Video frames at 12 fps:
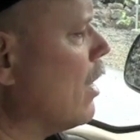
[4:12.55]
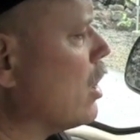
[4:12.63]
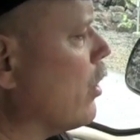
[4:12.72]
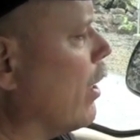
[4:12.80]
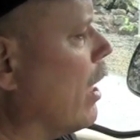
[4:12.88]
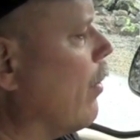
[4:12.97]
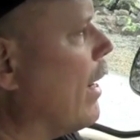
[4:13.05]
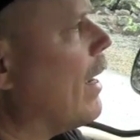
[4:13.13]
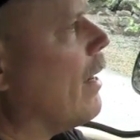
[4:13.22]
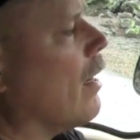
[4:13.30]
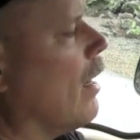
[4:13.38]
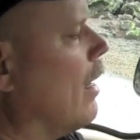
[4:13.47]
So
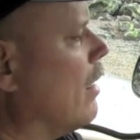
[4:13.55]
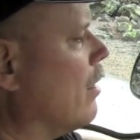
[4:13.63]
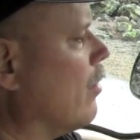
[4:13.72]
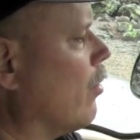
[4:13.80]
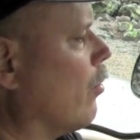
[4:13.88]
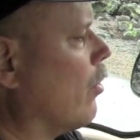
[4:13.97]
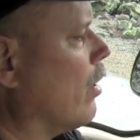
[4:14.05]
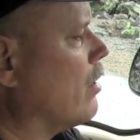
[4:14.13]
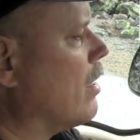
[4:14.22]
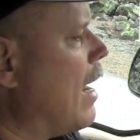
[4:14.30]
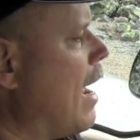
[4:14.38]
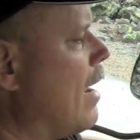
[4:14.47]
anyway,
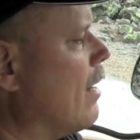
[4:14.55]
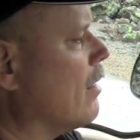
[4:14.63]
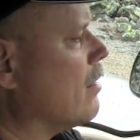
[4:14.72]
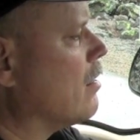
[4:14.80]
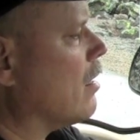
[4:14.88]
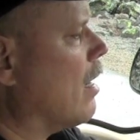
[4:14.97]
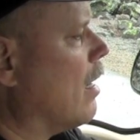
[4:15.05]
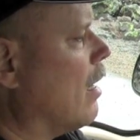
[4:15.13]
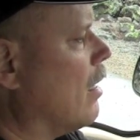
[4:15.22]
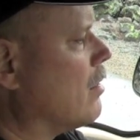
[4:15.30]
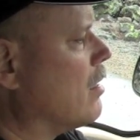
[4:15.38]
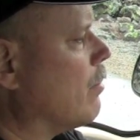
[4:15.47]
today is
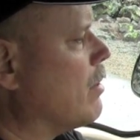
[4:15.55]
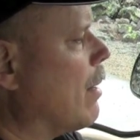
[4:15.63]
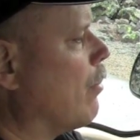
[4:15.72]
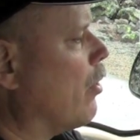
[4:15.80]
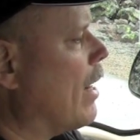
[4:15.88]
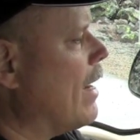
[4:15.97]
September